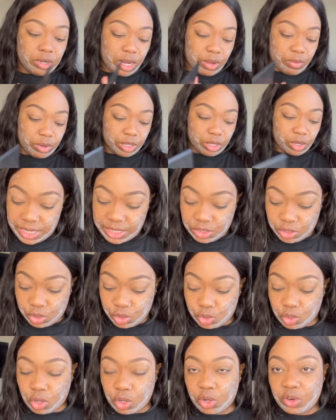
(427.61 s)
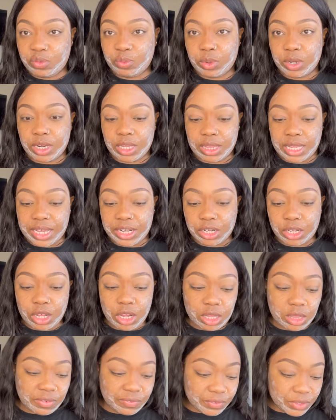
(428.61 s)
I want to like to start off with a lighter
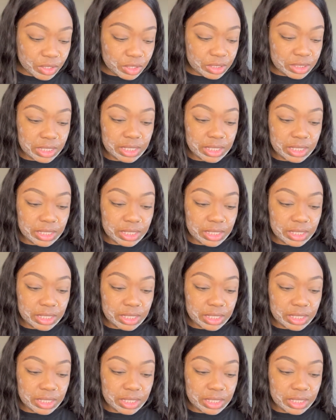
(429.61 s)
color first,